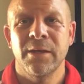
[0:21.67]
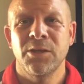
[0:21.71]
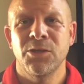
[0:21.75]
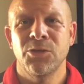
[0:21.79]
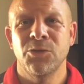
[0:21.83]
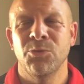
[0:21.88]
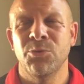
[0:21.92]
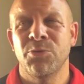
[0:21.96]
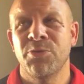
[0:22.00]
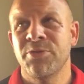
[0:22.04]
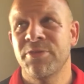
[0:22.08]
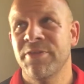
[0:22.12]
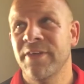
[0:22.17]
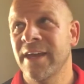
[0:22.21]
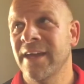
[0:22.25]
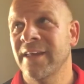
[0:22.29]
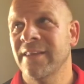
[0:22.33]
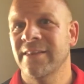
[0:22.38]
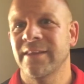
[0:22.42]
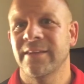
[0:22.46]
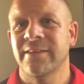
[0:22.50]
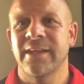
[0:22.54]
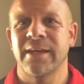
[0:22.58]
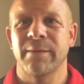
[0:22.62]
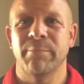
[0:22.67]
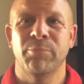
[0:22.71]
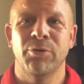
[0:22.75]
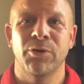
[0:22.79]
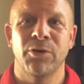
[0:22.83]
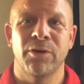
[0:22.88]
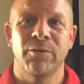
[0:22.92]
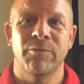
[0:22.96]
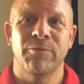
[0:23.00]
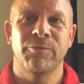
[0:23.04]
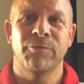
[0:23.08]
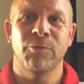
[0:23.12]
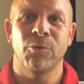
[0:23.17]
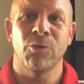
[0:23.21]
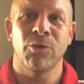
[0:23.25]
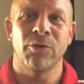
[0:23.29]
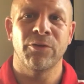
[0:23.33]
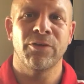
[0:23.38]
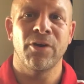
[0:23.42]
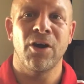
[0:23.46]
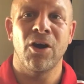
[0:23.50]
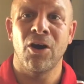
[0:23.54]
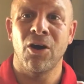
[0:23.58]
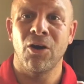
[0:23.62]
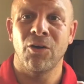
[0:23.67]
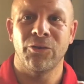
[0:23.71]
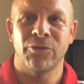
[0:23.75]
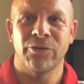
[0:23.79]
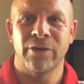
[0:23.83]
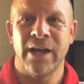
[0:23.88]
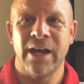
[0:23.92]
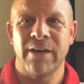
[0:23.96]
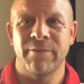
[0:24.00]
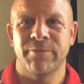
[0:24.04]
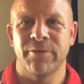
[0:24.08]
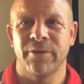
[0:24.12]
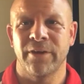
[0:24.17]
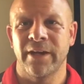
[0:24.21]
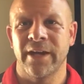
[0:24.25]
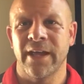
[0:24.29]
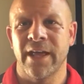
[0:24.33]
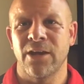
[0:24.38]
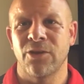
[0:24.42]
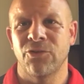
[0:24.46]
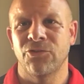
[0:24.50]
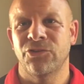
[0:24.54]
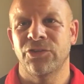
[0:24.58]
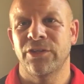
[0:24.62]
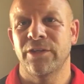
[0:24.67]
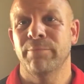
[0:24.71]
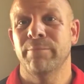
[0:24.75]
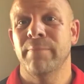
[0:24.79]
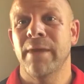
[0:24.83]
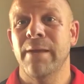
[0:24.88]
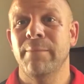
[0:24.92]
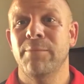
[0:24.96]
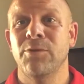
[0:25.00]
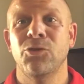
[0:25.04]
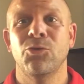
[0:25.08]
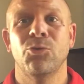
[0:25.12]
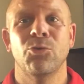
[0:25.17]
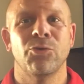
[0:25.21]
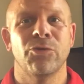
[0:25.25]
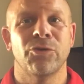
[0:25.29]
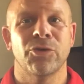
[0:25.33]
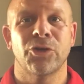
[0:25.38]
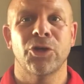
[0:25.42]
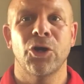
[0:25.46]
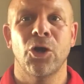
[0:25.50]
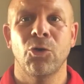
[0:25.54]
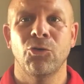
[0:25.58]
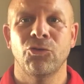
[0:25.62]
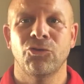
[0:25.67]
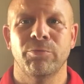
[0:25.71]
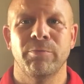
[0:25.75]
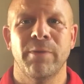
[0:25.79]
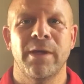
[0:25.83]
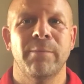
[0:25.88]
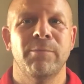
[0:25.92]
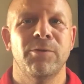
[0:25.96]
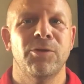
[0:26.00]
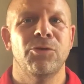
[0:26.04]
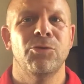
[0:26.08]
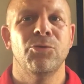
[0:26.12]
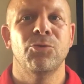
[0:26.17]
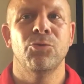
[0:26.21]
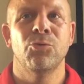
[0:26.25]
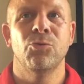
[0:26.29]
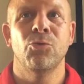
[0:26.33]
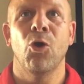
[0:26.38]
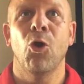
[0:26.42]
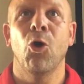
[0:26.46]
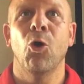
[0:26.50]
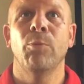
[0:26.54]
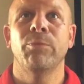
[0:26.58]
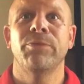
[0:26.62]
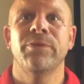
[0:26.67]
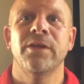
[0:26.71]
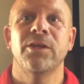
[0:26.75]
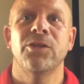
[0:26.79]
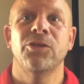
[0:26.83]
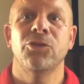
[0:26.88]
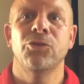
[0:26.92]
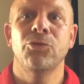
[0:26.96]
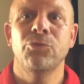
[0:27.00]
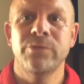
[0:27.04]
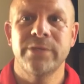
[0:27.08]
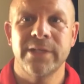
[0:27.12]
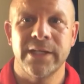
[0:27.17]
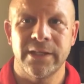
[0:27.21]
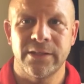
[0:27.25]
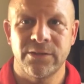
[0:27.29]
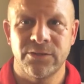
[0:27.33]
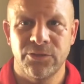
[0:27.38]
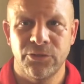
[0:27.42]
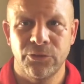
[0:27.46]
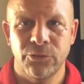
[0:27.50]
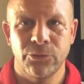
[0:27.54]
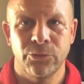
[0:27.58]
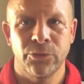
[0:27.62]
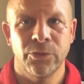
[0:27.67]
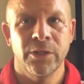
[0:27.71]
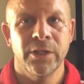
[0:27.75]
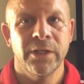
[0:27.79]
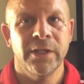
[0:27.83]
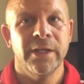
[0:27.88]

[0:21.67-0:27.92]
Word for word: you think that they put forth all their effort and energy. Maybe you were the coach. Maybe you hope that you did too.